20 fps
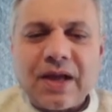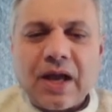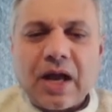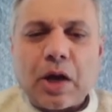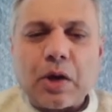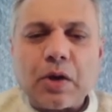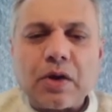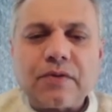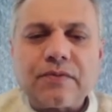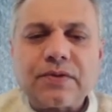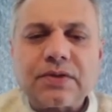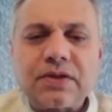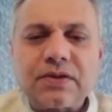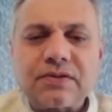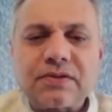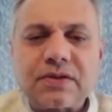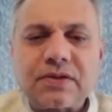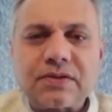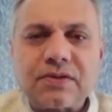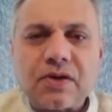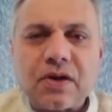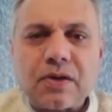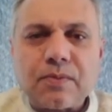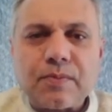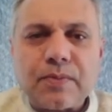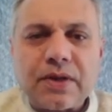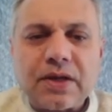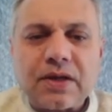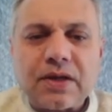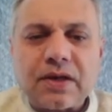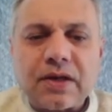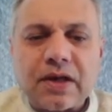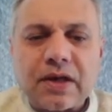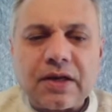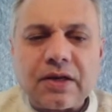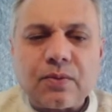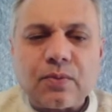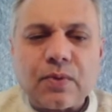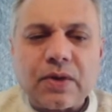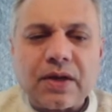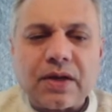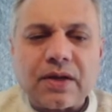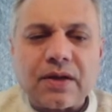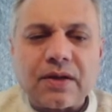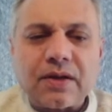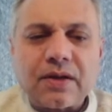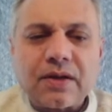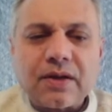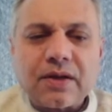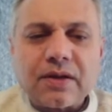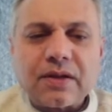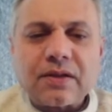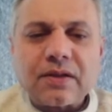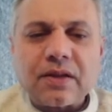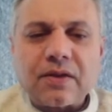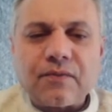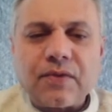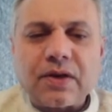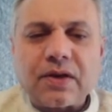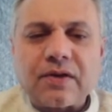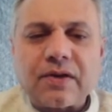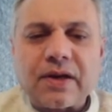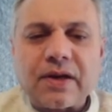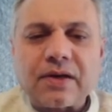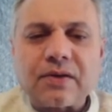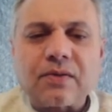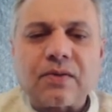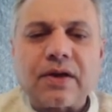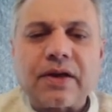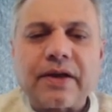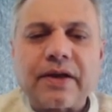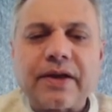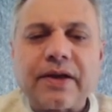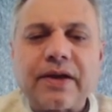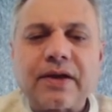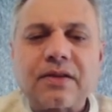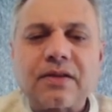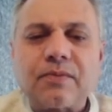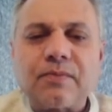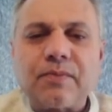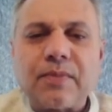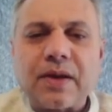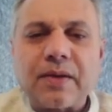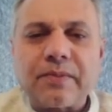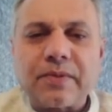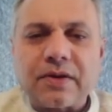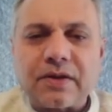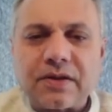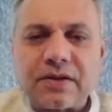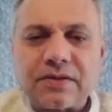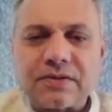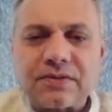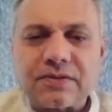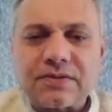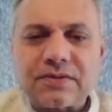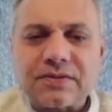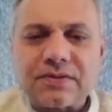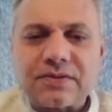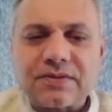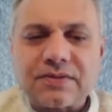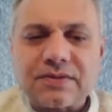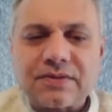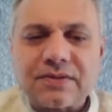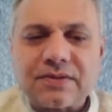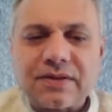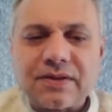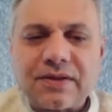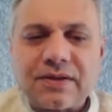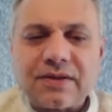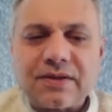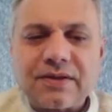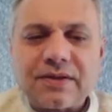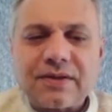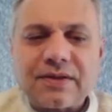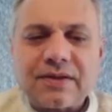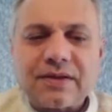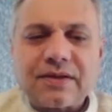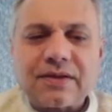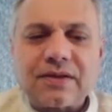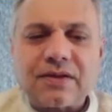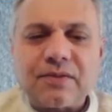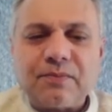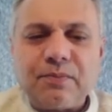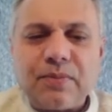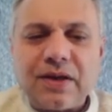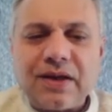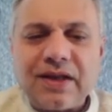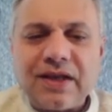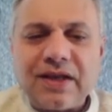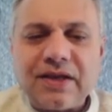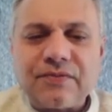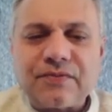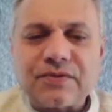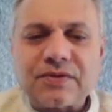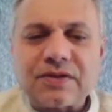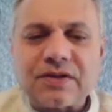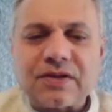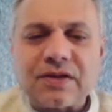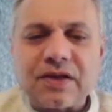However, this does not mean in any way that we are trying to negate the memories, the beliefs, the